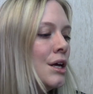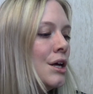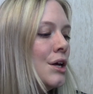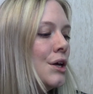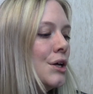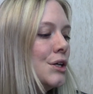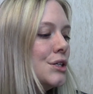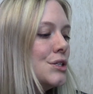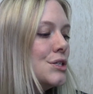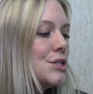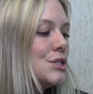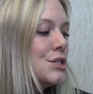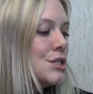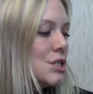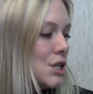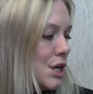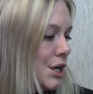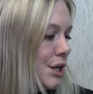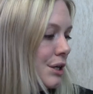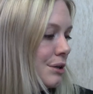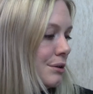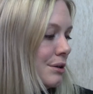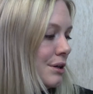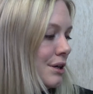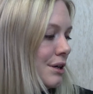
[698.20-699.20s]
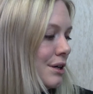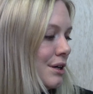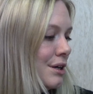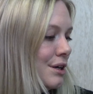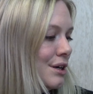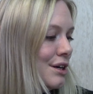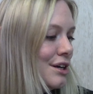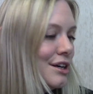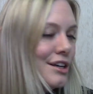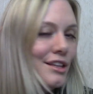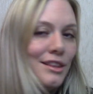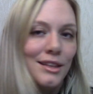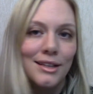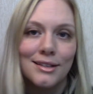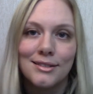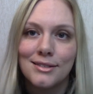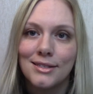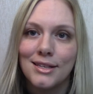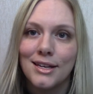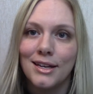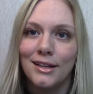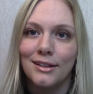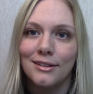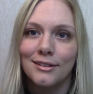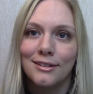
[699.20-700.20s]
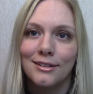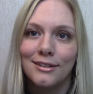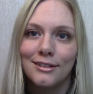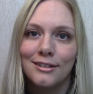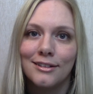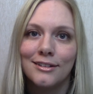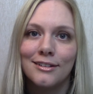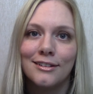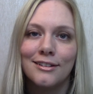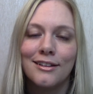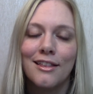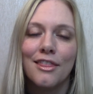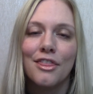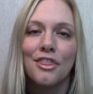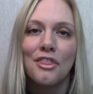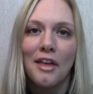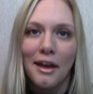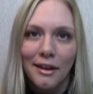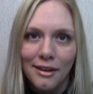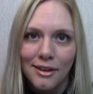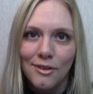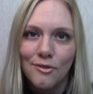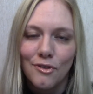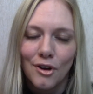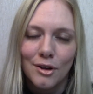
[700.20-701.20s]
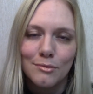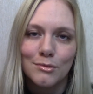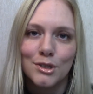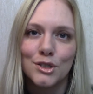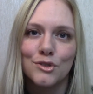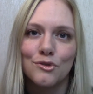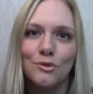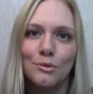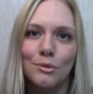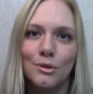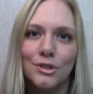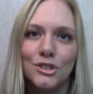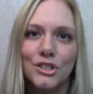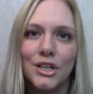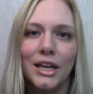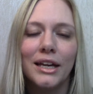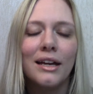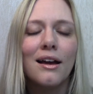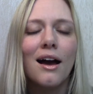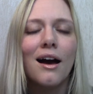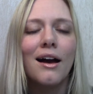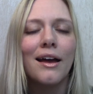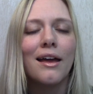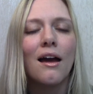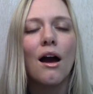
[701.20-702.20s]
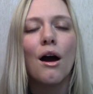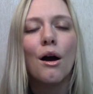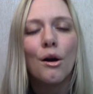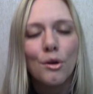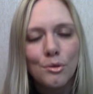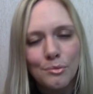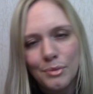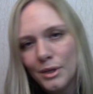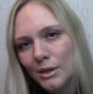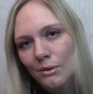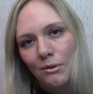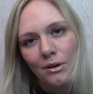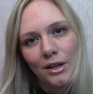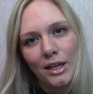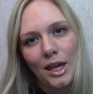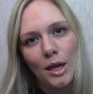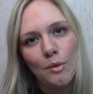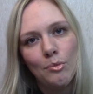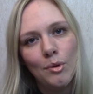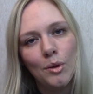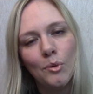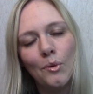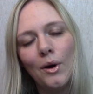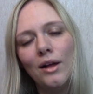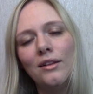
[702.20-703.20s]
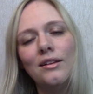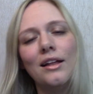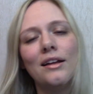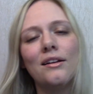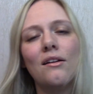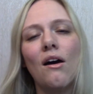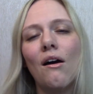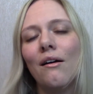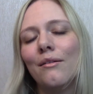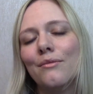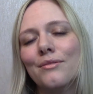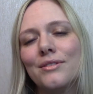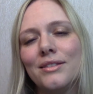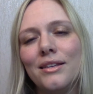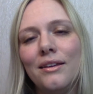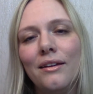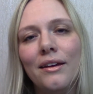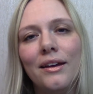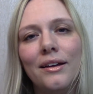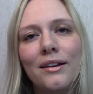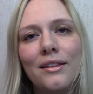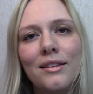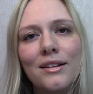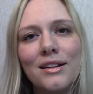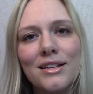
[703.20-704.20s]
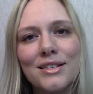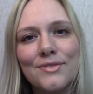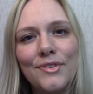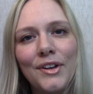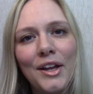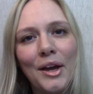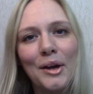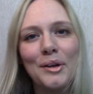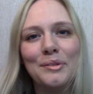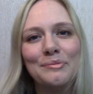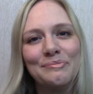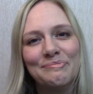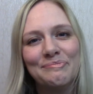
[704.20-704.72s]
So that's it. Thank you very much for watching. I hope you are keeping well, and I will see you again in the next video.